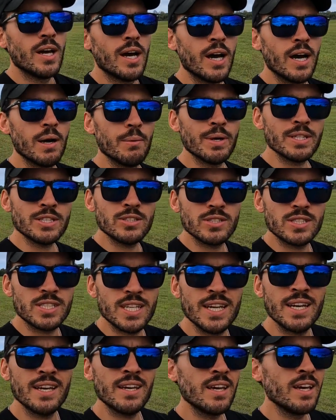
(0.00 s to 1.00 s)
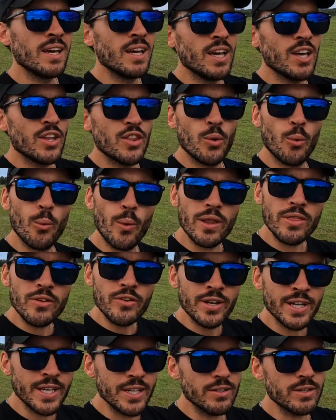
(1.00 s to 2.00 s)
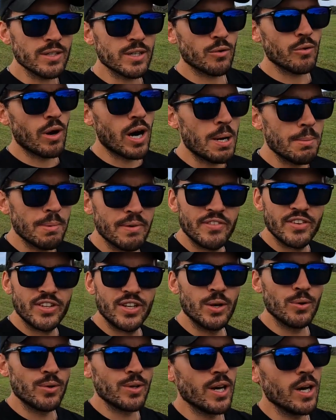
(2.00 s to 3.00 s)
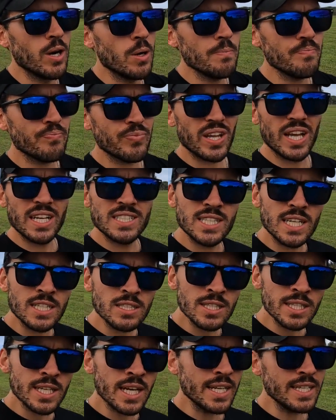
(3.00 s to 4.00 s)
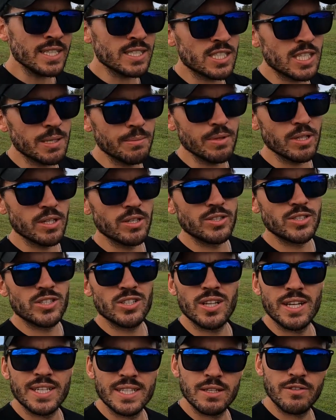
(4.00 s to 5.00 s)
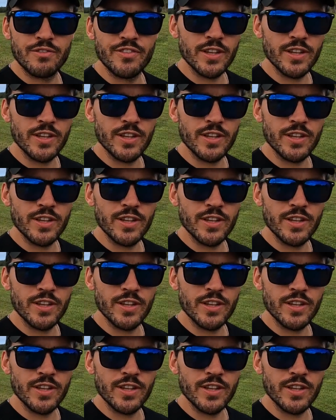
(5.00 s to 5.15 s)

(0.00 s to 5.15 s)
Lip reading: I want to say the weather here in Guam, if you don't know, it's actually kind of similar to like the